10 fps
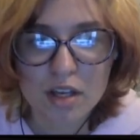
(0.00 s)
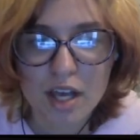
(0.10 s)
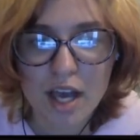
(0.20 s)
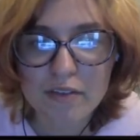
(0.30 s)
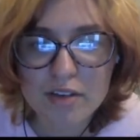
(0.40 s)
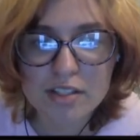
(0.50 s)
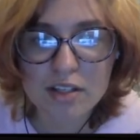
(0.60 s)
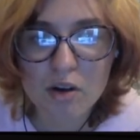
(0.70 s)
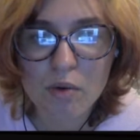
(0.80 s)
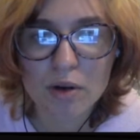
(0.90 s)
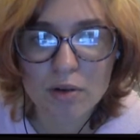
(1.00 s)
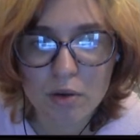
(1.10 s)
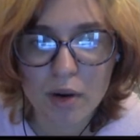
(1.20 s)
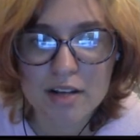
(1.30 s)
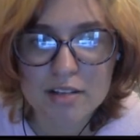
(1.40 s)
Every single one
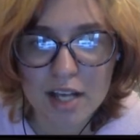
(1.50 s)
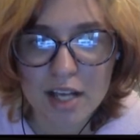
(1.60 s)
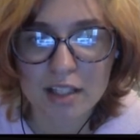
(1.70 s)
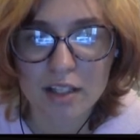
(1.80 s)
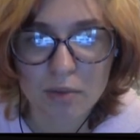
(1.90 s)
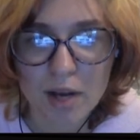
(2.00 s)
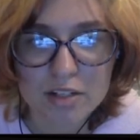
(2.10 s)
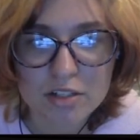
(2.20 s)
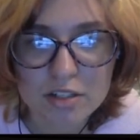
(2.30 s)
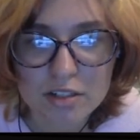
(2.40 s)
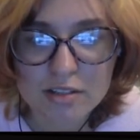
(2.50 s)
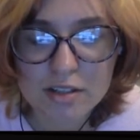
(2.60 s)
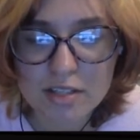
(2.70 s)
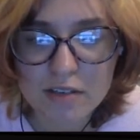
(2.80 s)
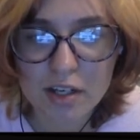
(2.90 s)
requires an Allen wrench. Does
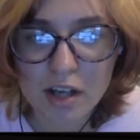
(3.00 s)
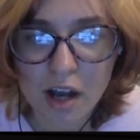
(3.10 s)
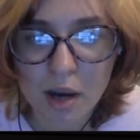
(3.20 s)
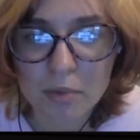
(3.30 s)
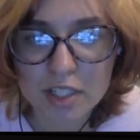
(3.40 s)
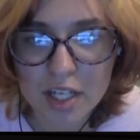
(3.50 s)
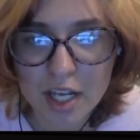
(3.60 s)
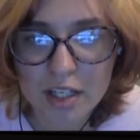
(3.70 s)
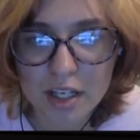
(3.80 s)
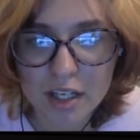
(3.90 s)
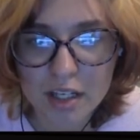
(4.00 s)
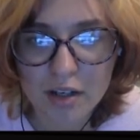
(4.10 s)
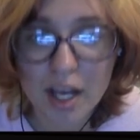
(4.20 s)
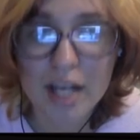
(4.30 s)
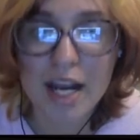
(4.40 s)
this even come with an
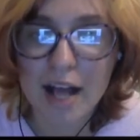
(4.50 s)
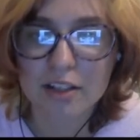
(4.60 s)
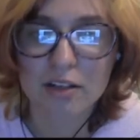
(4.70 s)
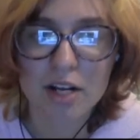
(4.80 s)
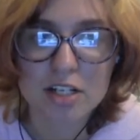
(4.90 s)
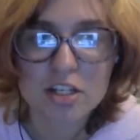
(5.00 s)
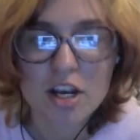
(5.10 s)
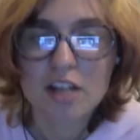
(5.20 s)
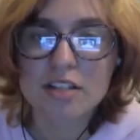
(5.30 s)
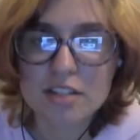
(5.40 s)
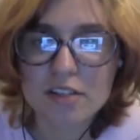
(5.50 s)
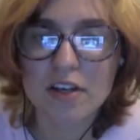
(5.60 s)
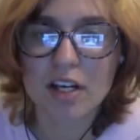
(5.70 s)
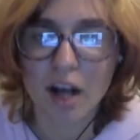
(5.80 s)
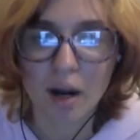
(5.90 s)
Allen wrench? Does this even
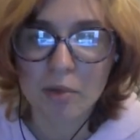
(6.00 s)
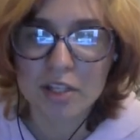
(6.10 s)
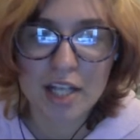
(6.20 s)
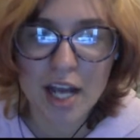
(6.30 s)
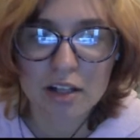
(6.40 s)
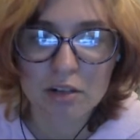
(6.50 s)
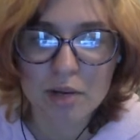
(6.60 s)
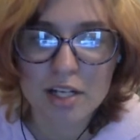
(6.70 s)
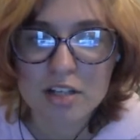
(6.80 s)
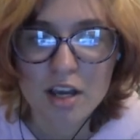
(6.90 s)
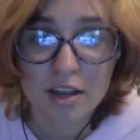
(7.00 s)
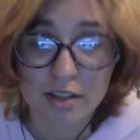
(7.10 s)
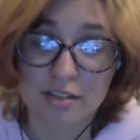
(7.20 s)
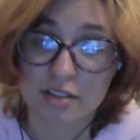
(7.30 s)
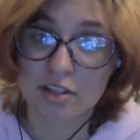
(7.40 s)
come with an Allen wrench?
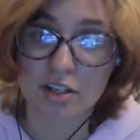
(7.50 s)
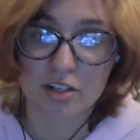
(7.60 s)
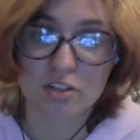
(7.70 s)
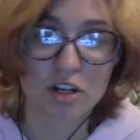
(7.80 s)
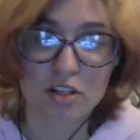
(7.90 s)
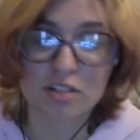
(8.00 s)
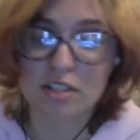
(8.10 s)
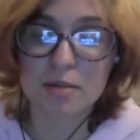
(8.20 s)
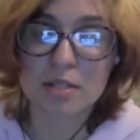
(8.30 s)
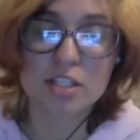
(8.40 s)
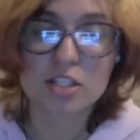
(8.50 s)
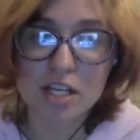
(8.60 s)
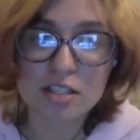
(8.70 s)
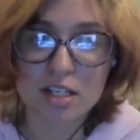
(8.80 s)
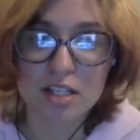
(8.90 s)
The instructions seem to
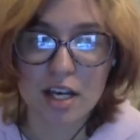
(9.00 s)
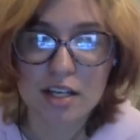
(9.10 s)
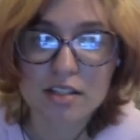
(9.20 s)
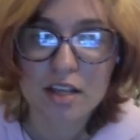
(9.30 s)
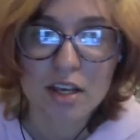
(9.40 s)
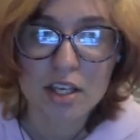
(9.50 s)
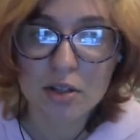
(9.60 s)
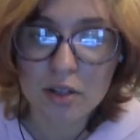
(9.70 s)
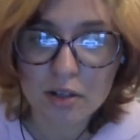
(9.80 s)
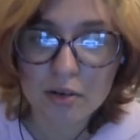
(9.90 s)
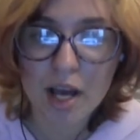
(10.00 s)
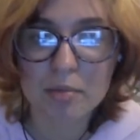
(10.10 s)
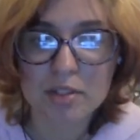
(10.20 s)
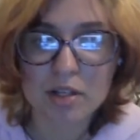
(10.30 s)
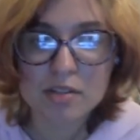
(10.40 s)
suggest it does. You look around
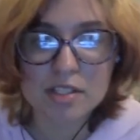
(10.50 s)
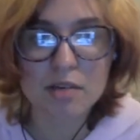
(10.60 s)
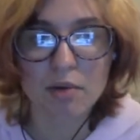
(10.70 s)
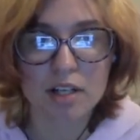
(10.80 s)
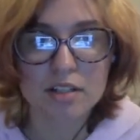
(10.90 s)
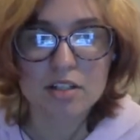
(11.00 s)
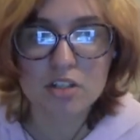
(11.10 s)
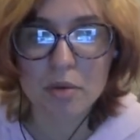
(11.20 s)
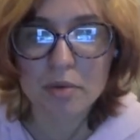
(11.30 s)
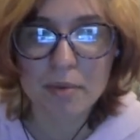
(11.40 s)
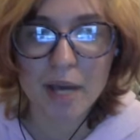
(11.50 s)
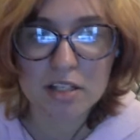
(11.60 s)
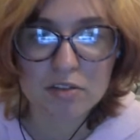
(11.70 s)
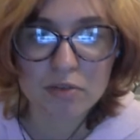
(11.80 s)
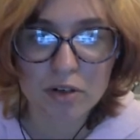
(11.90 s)
but don't see one. Did you open the bag
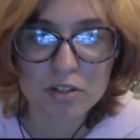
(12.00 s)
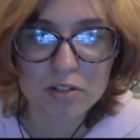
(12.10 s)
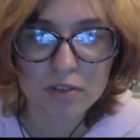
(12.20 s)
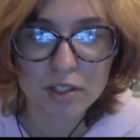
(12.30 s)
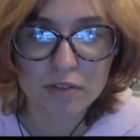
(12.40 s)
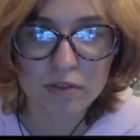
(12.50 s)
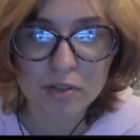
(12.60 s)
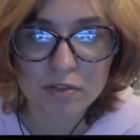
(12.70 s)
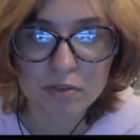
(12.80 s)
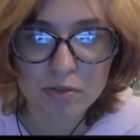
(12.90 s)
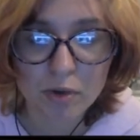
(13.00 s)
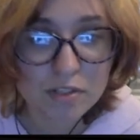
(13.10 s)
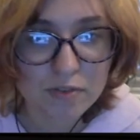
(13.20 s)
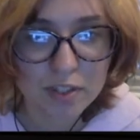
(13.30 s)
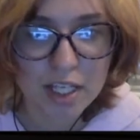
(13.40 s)
too
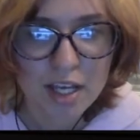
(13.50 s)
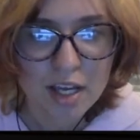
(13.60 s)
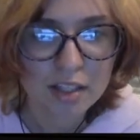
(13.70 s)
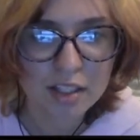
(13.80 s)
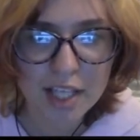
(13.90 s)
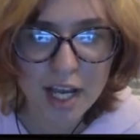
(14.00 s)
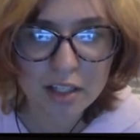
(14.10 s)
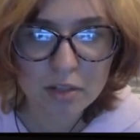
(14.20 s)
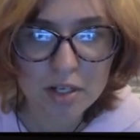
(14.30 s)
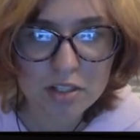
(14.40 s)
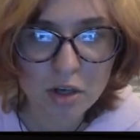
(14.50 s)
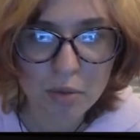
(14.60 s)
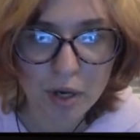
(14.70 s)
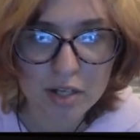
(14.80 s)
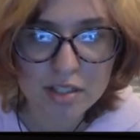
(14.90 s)
forcefully? Did the Allen wrench go
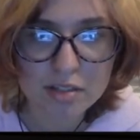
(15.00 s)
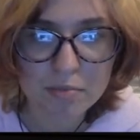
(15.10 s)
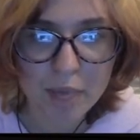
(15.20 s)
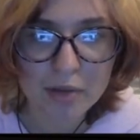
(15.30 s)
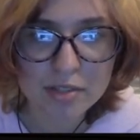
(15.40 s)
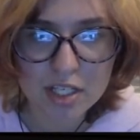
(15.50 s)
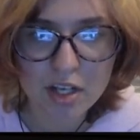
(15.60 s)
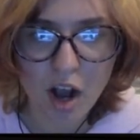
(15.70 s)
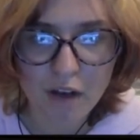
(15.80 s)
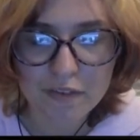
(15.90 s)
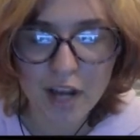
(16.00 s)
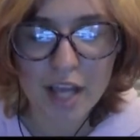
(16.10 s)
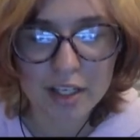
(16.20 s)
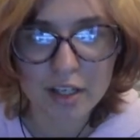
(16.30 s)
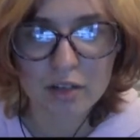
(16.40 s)
bouncing off? I
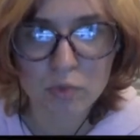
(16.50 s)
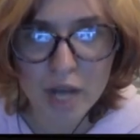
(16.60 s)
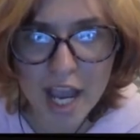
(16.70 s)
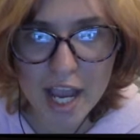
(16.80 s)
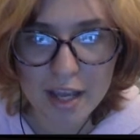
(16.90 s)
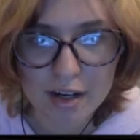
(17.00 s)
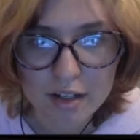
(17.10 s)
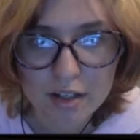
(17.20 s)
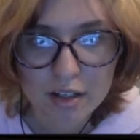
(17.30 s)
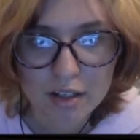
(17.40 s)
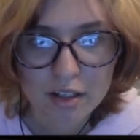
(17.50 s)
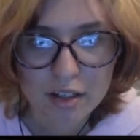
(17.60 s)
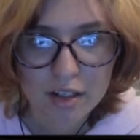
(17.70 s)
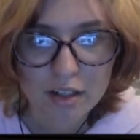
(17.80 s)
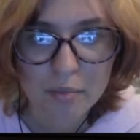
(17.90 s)
can't read!
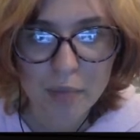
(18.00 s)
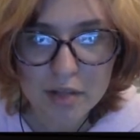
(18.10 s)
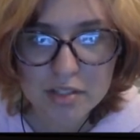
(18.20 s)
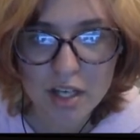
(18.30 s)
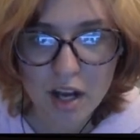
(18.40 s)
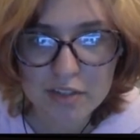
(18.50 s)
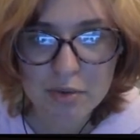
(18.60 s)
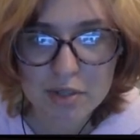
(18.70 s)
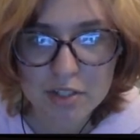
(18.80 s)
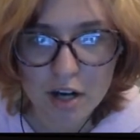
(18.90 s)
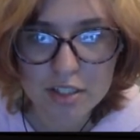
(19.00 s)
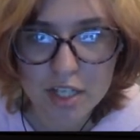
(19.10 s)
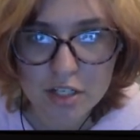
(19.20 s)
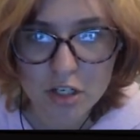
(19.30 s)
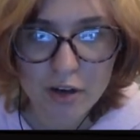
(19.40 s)
Bouncing off into a dark
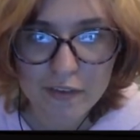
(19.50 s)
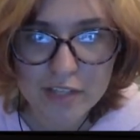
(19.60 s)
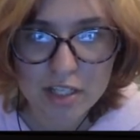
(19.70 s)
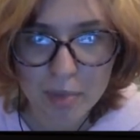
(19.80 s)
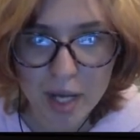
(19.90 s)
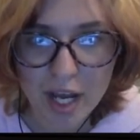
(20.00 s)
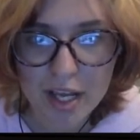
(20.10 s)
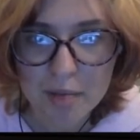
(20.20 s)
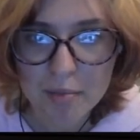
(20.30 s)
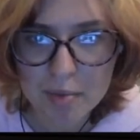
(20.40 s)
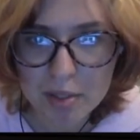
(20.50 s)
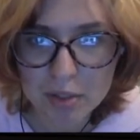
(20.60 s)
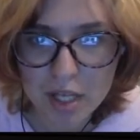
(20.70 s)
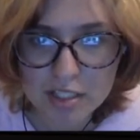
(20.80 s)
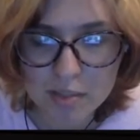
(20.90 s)
dungeon crevice nearby? Maybe you
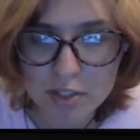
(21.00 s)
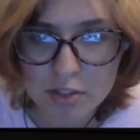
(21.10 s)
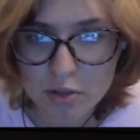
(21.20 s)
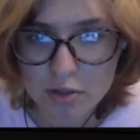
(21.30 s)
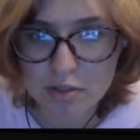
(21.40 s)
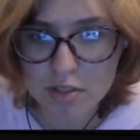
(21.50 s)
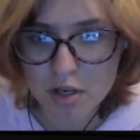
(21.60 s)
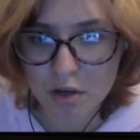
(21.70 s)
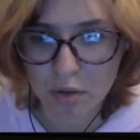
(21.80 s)
lost some of the screws too.